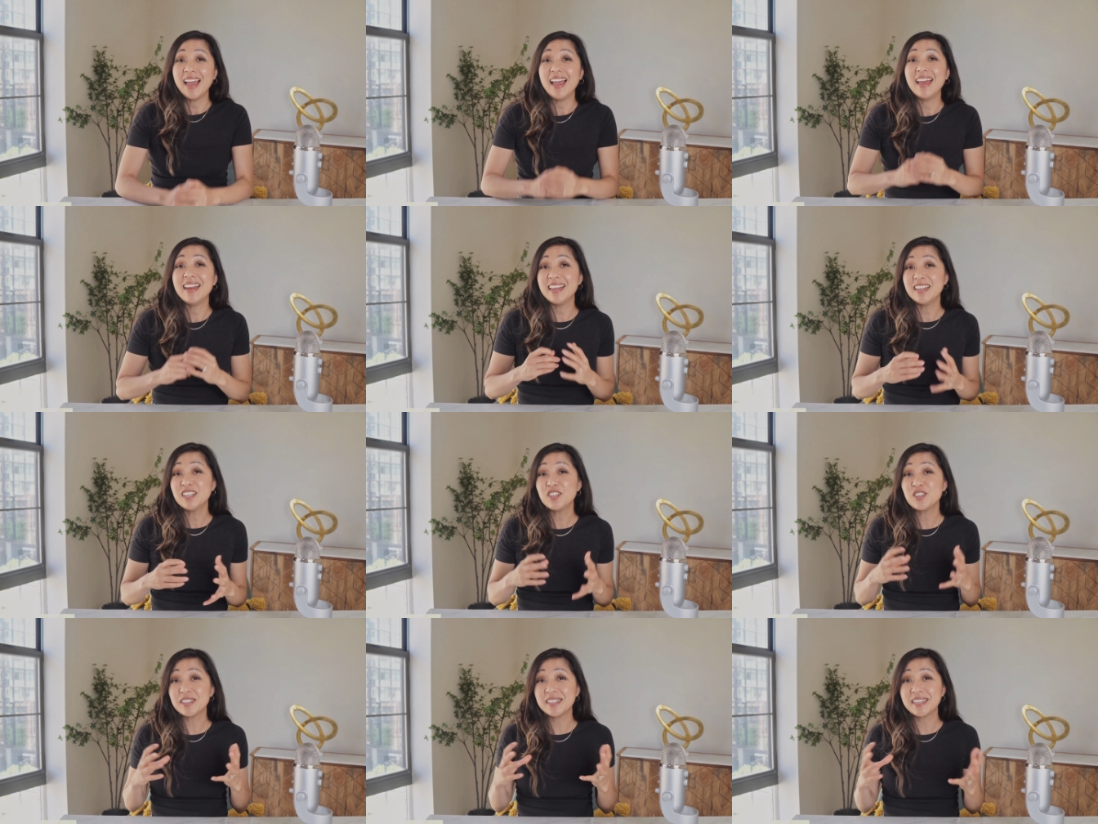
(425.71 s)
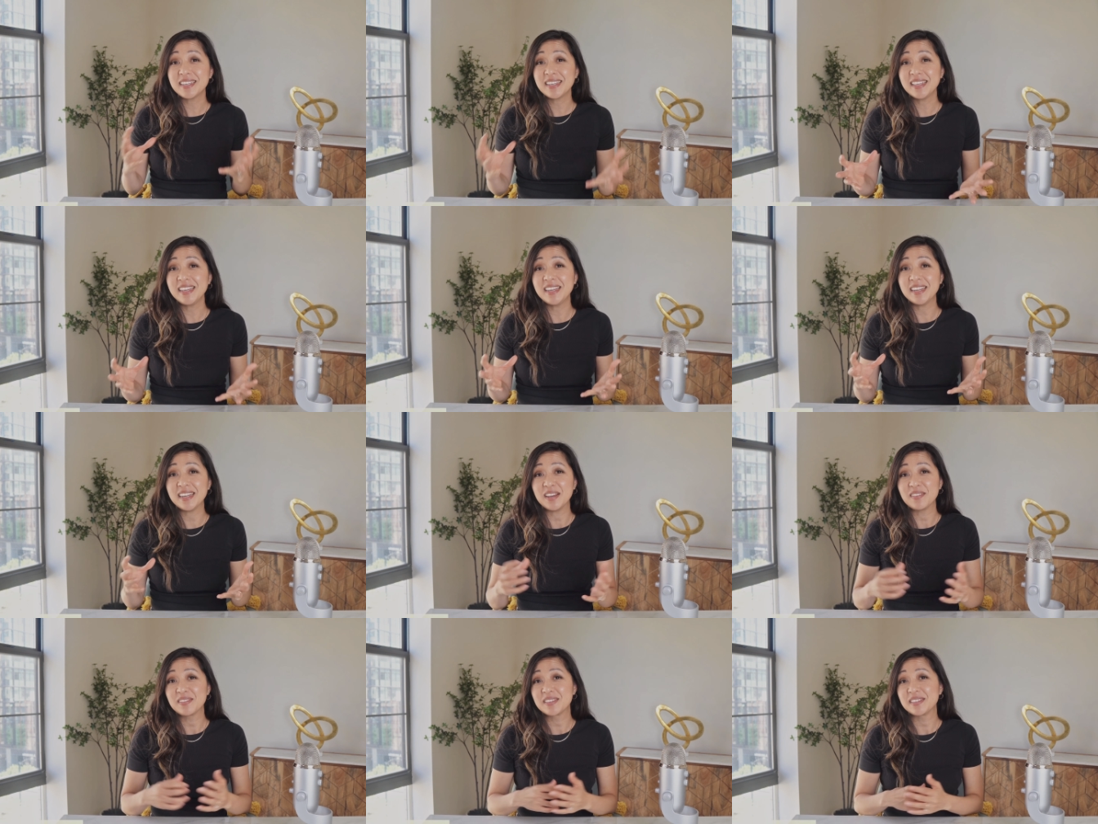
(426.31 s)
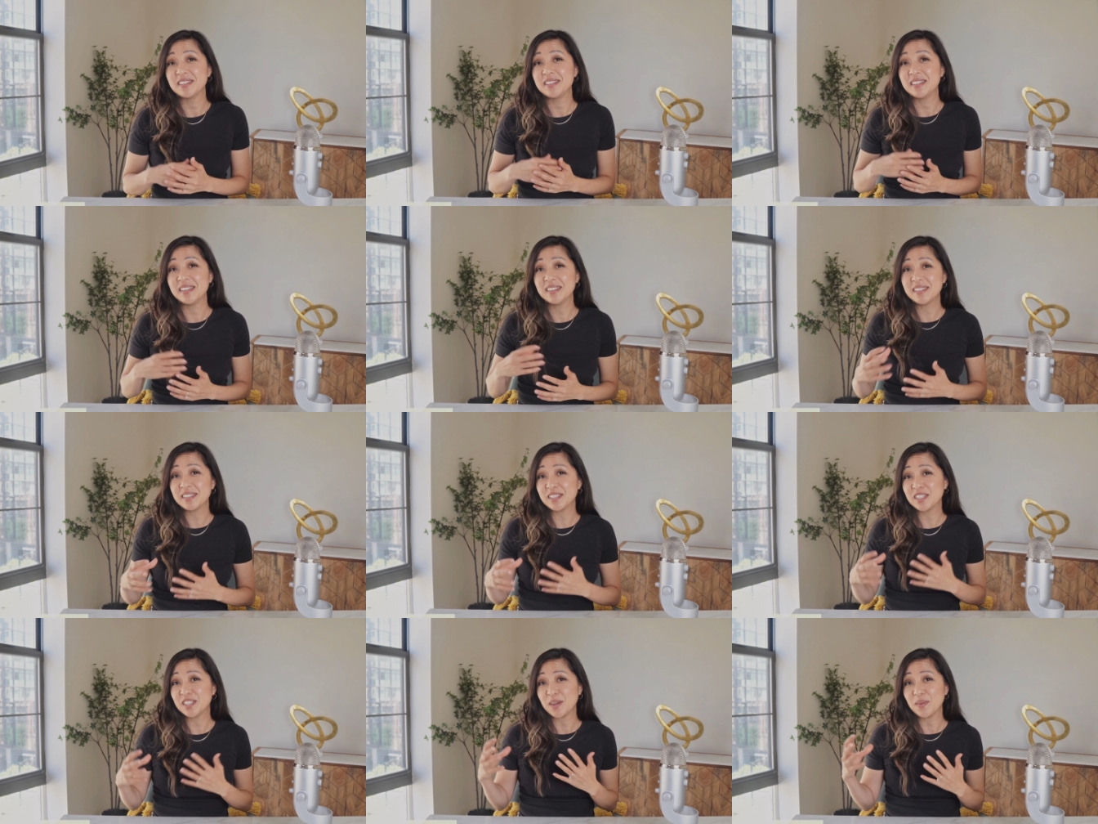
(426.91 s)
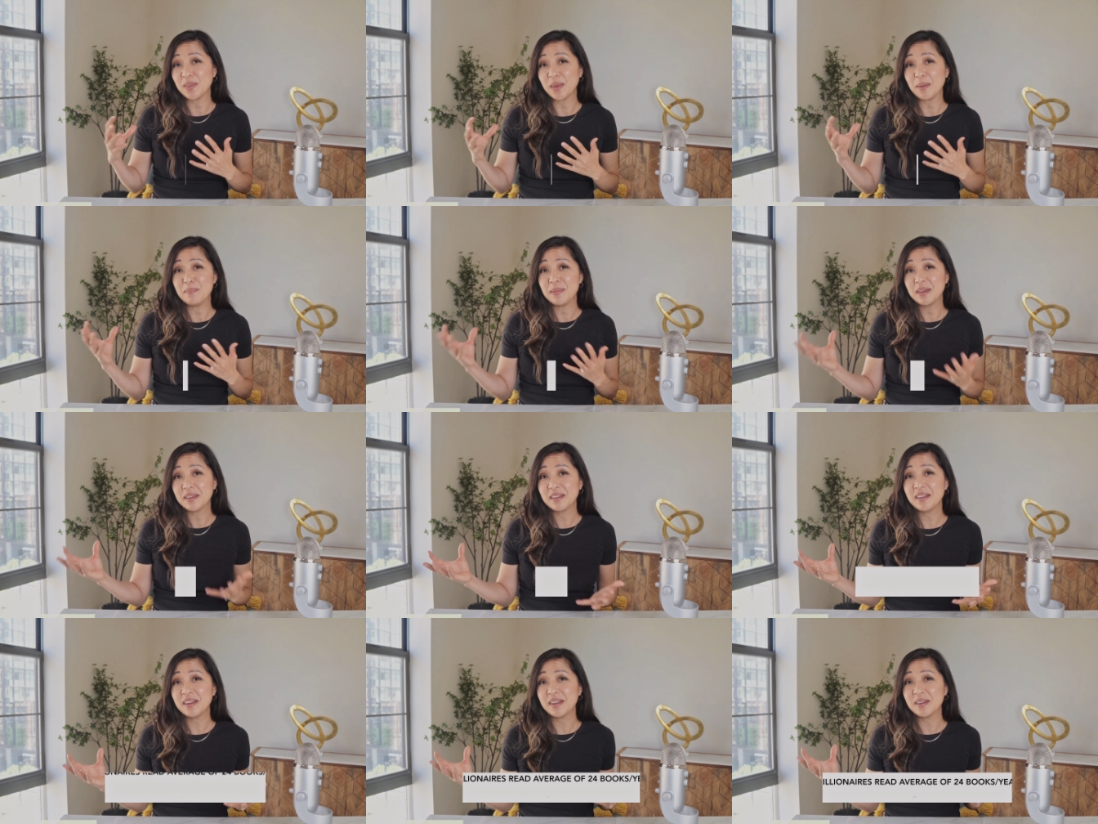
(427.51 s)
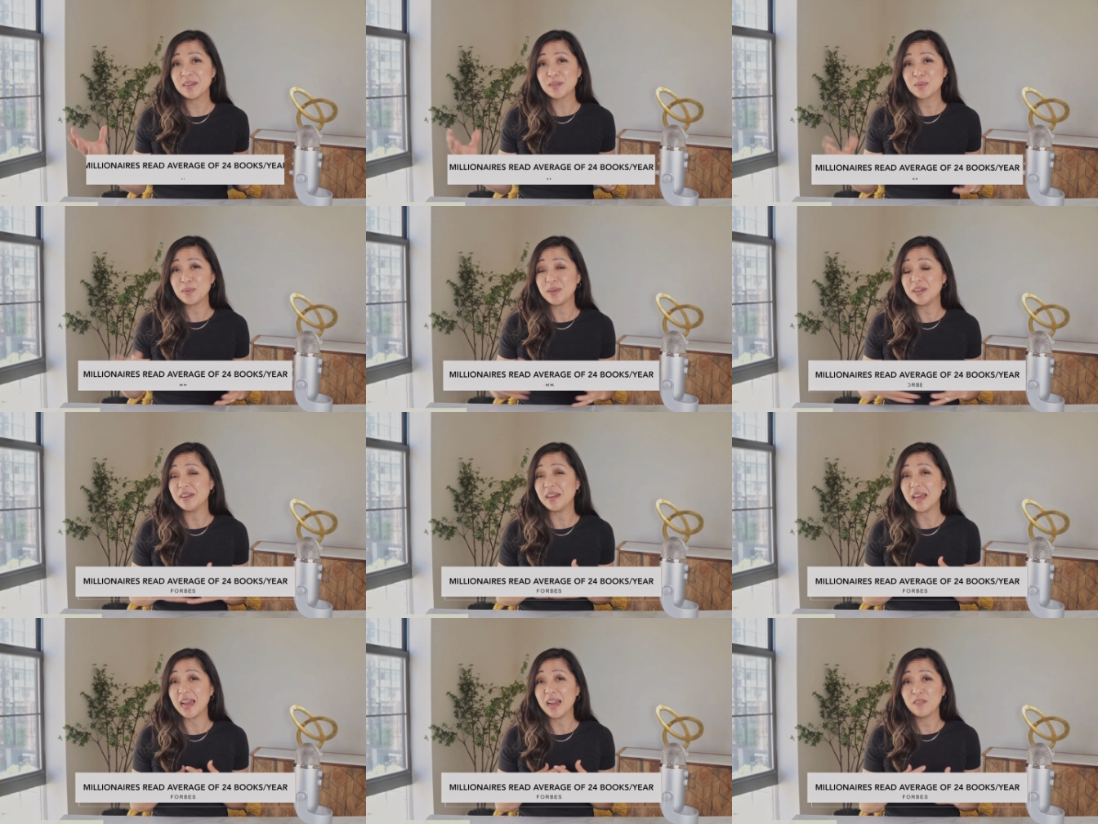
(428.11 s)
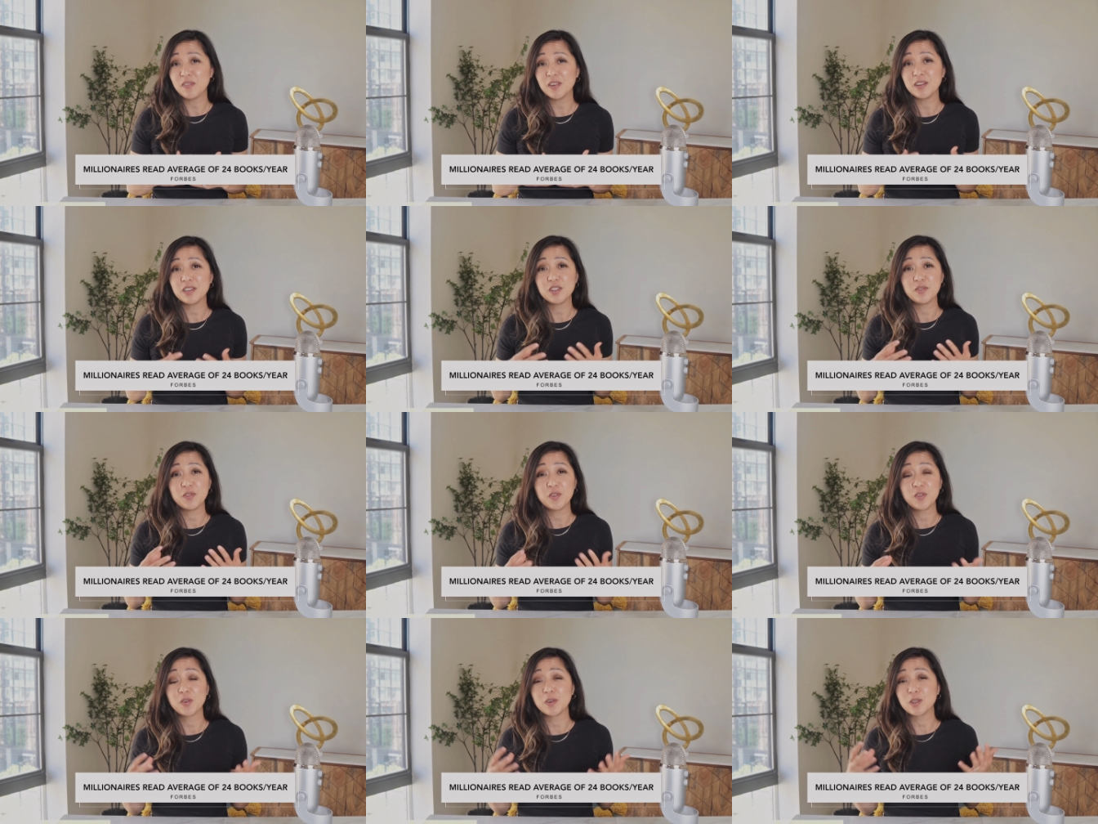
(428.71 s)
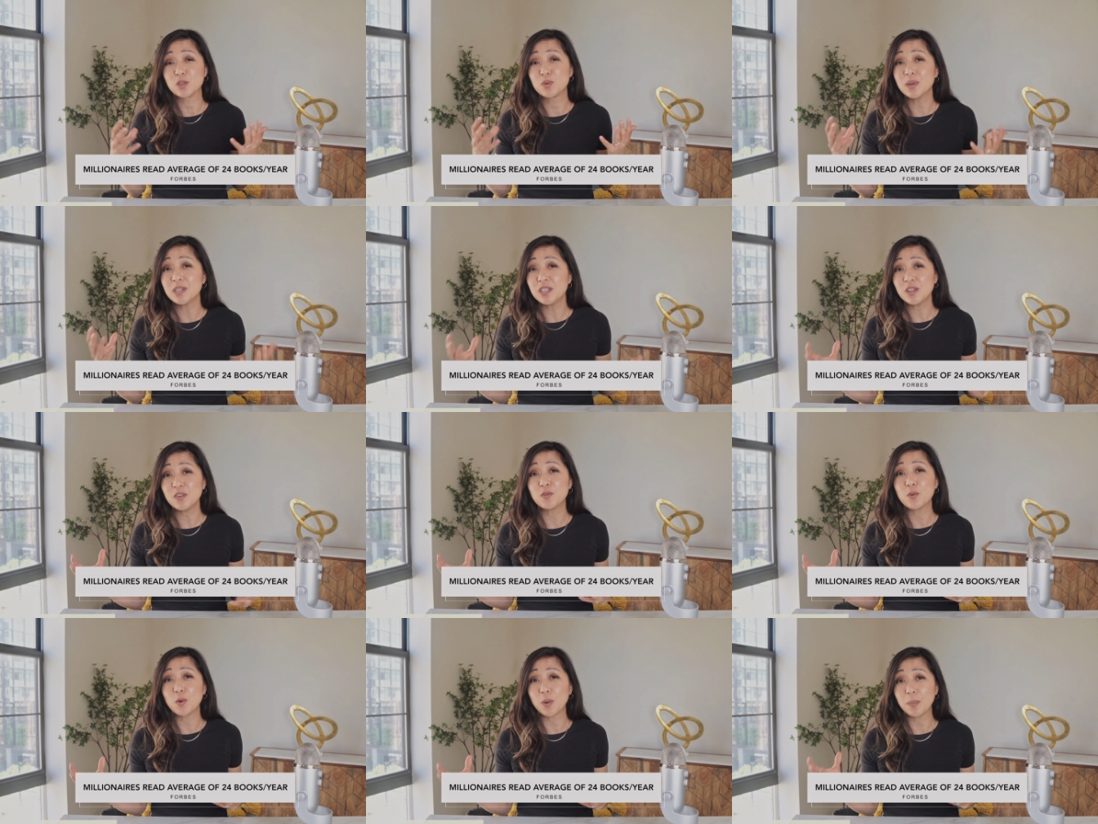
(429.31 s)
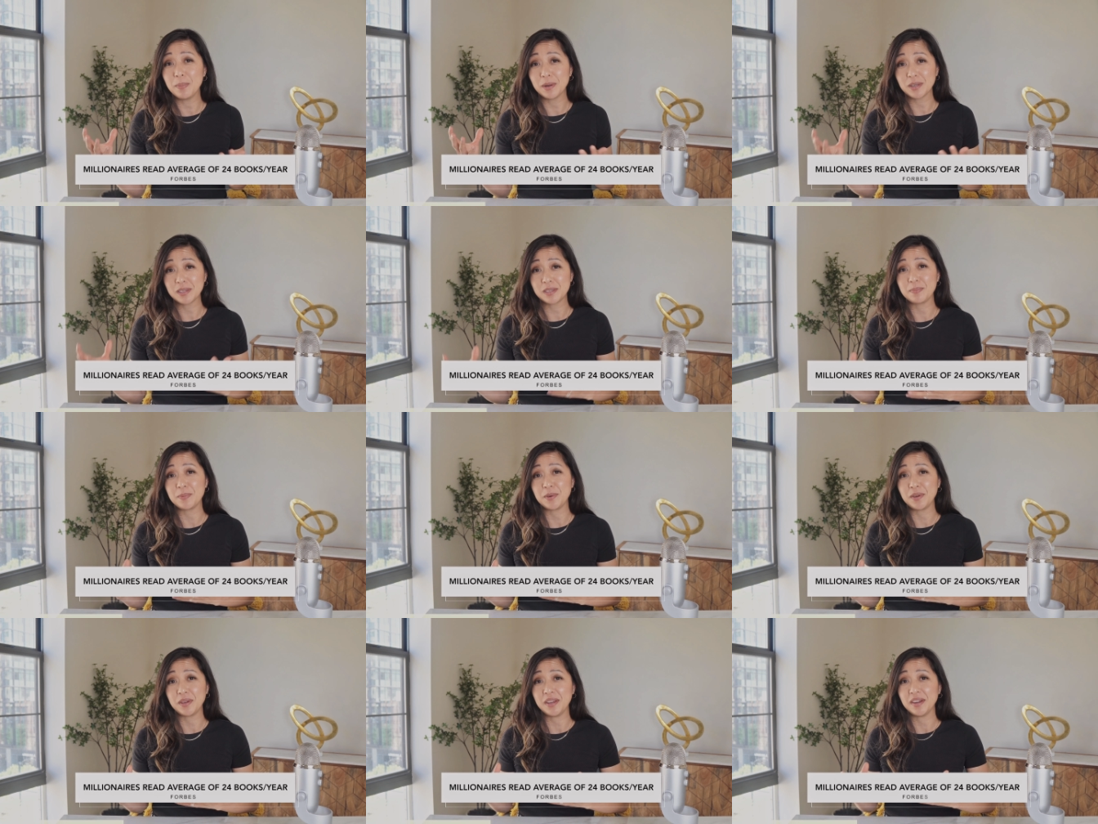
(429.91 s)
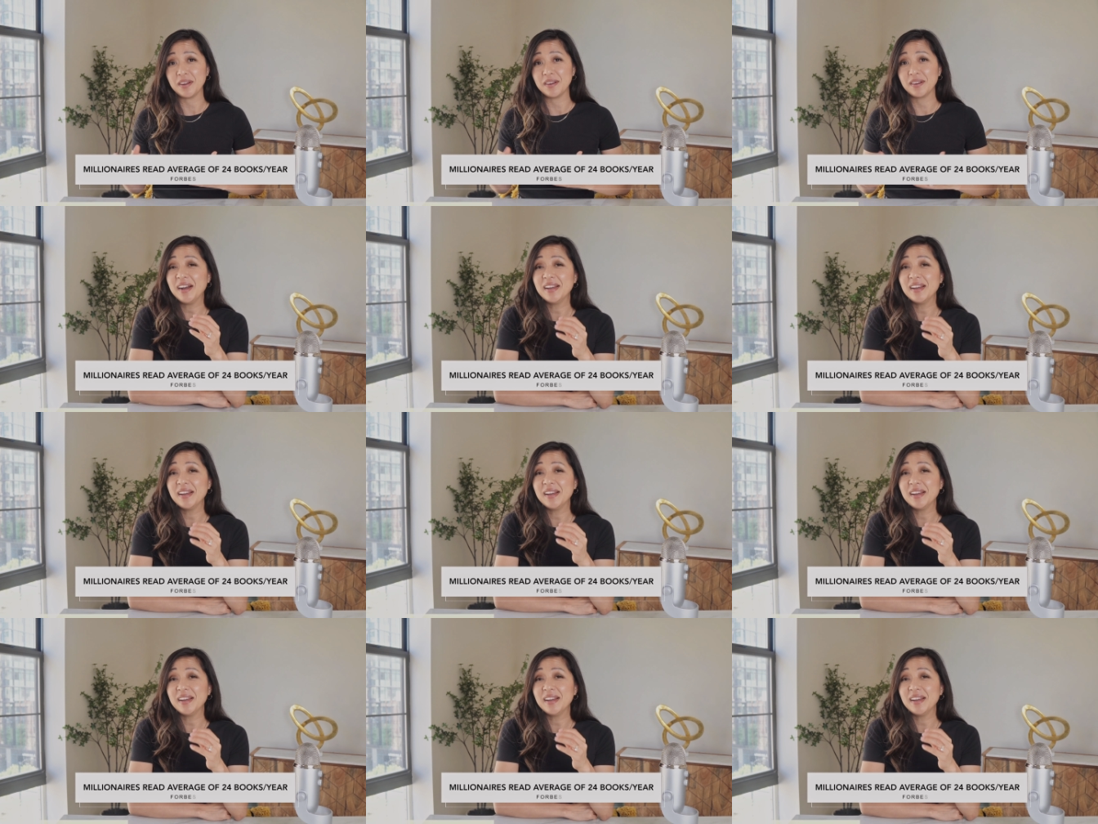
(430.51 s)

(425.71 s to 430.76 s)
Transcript: And interestingly enough, statistics show that millionaires read an average of over 24 books per year,